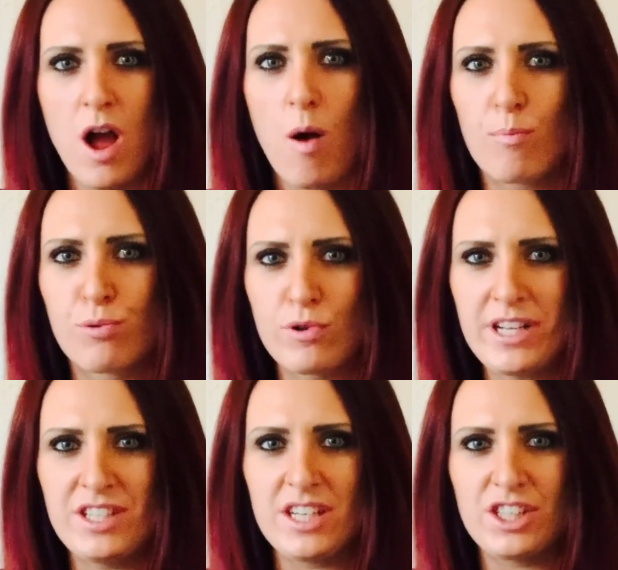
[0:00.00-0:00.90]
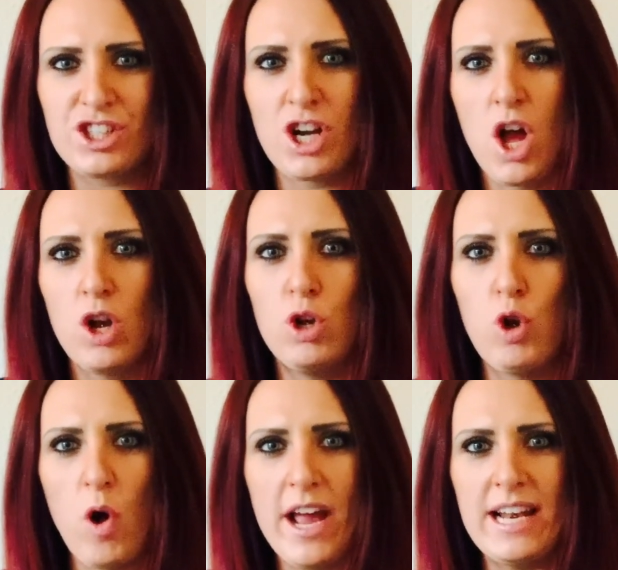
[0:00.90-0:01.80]
British
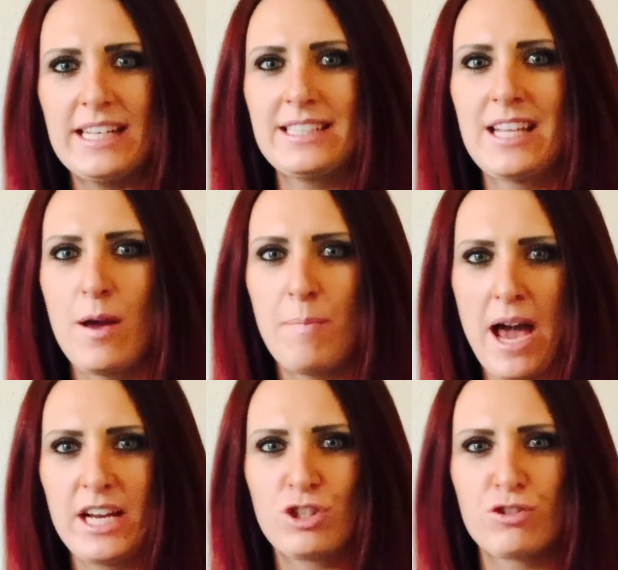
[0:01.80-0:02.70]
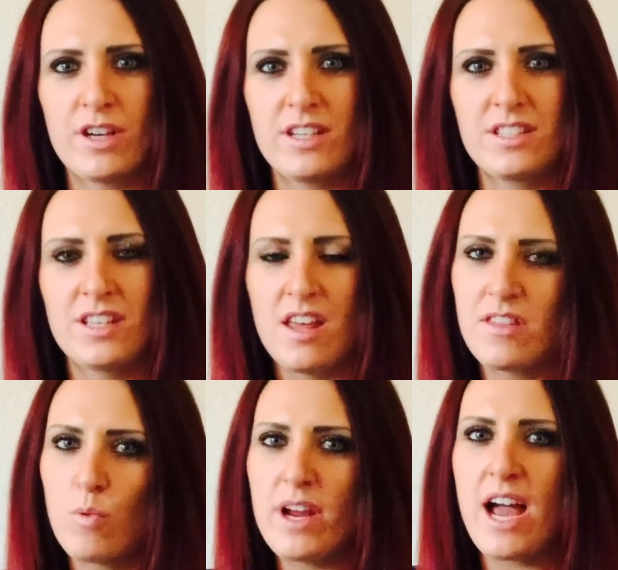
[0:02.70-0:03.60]
loyalist patriots
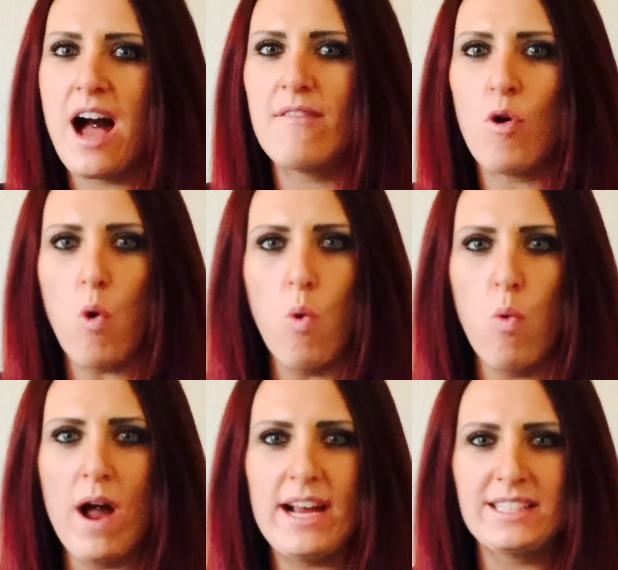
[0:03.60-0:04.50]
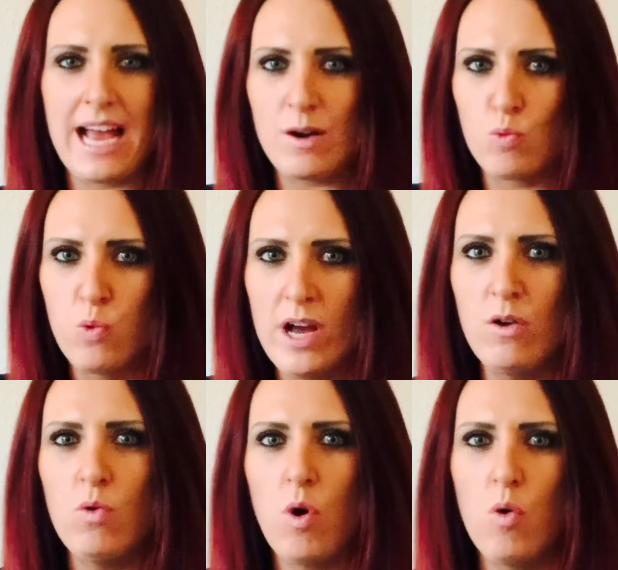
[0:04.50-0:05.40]
that we have always and
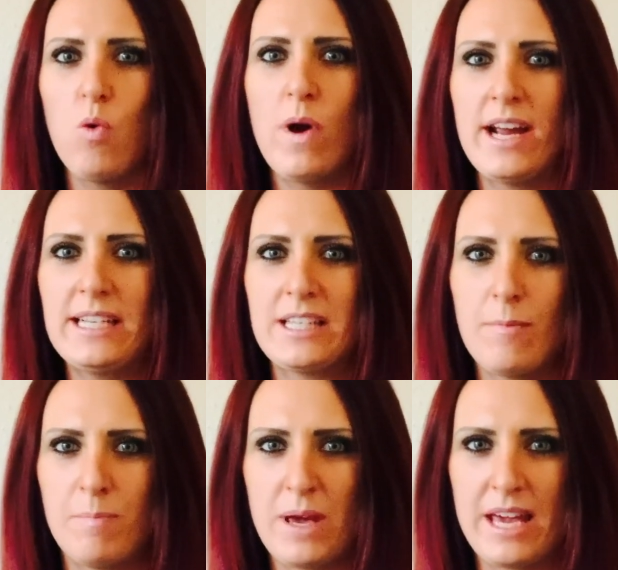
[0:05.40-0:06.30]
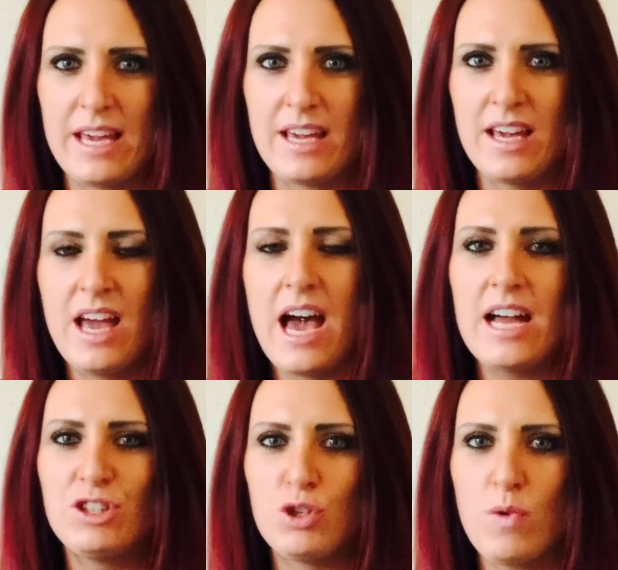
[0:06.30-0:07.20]
will always be,
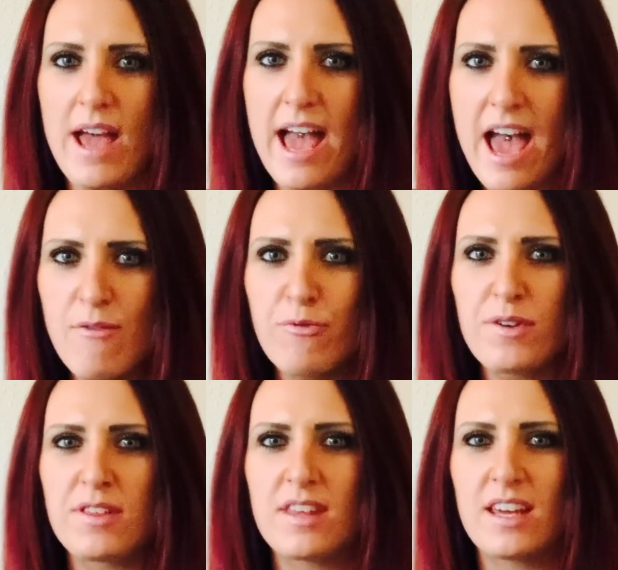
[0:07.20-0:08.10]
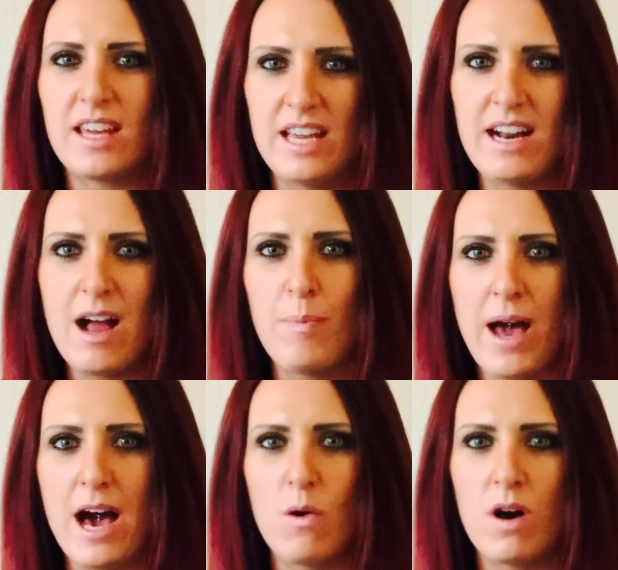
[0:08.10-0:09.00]
and do everything in our
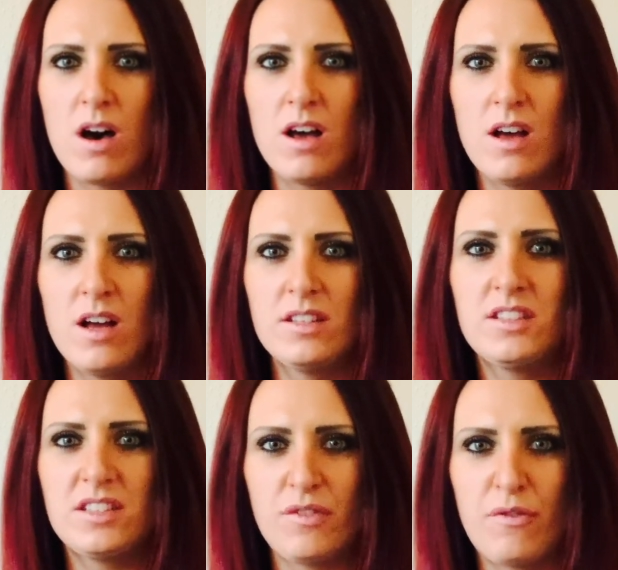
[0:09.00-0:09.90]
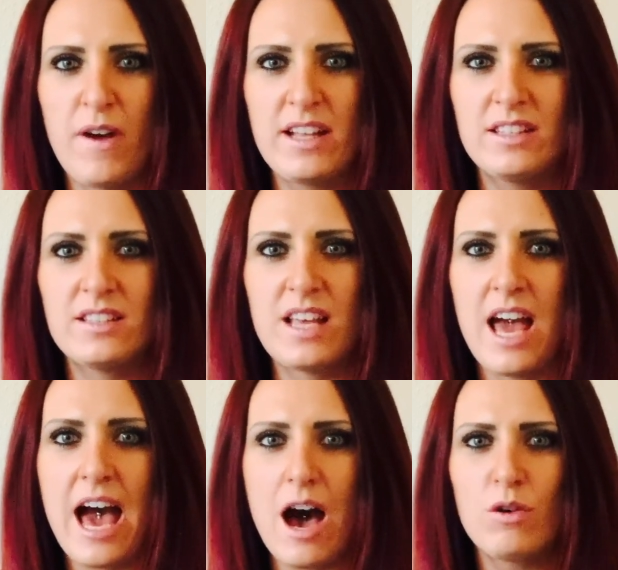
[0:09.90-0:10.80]
power to defend
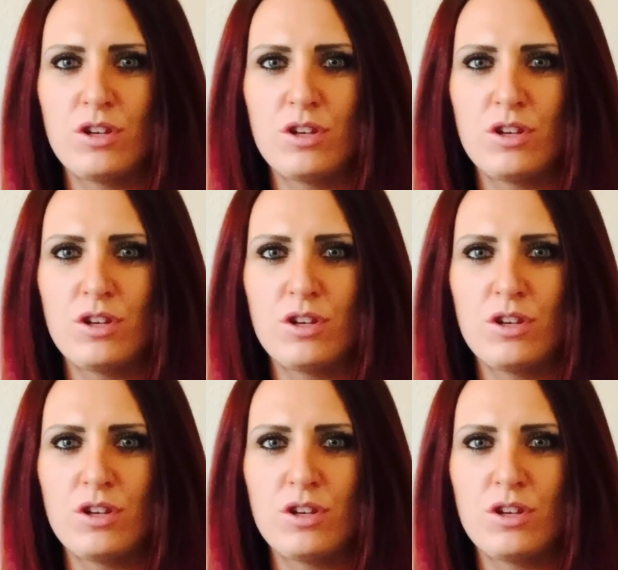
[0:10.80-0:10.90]
our